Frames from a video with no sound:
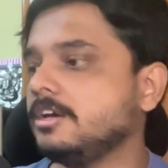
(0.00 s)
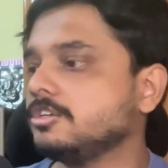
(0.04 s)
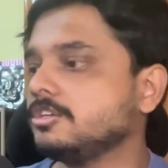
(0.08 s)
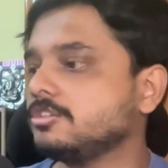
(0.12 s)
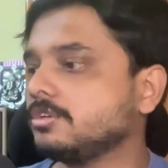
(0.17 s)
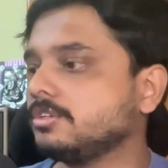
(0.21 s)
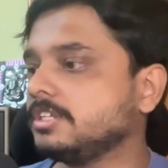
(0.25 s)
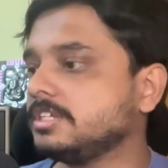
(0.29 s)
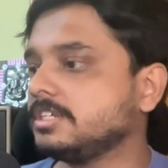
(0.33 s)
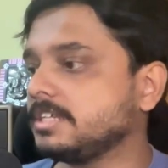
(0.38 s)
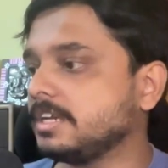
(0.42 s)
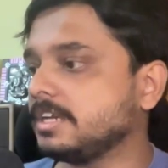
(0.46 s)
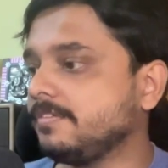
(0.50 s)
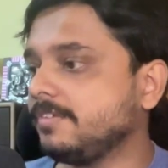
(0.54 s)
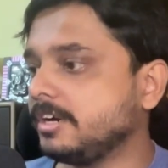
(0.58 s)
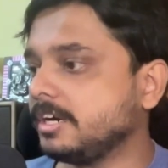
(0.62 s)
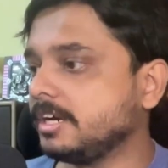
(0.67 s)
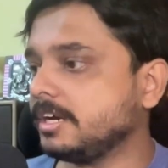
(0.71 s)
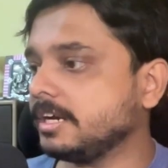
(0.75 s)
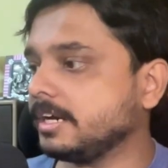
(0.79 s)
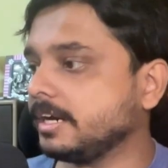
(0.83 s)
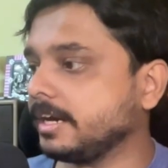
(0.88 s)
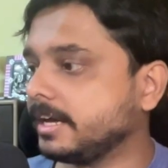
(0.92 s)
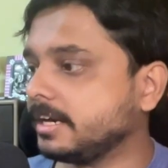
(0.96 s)
So this
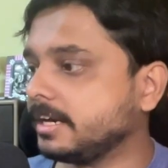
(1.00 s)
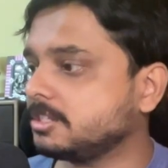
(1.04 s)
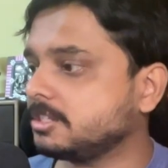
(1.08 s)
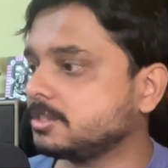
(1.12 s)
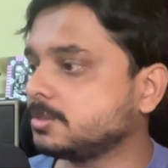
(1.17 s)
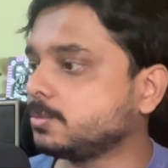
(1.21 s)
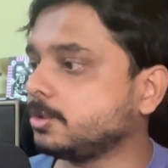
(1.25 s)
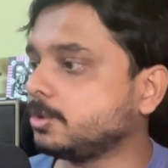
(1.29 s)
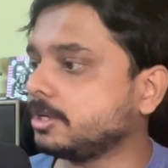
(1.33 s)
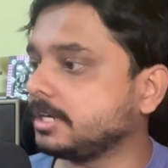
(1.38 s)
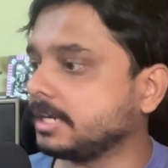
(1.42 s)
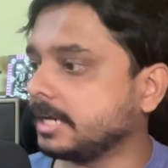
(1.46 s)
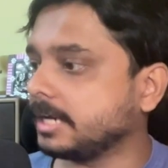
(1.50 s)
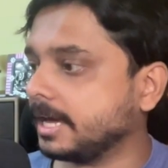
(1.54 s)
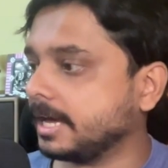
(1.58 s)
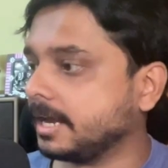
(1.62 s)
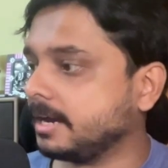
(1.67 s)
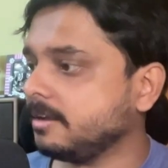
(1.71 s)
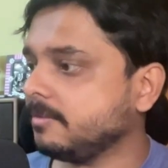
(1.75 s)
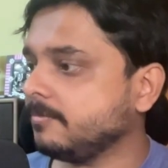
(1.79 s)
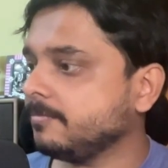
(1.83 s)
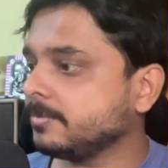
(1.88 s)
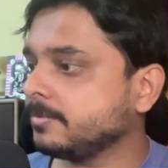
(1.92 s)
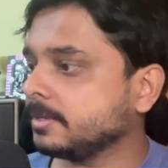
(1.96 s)
inverted index would
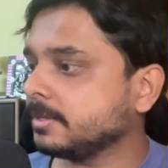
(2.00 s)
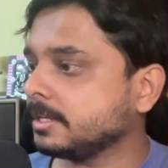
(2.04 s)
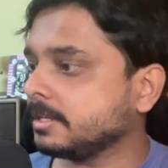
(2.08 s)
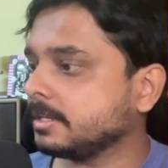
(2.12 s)
tell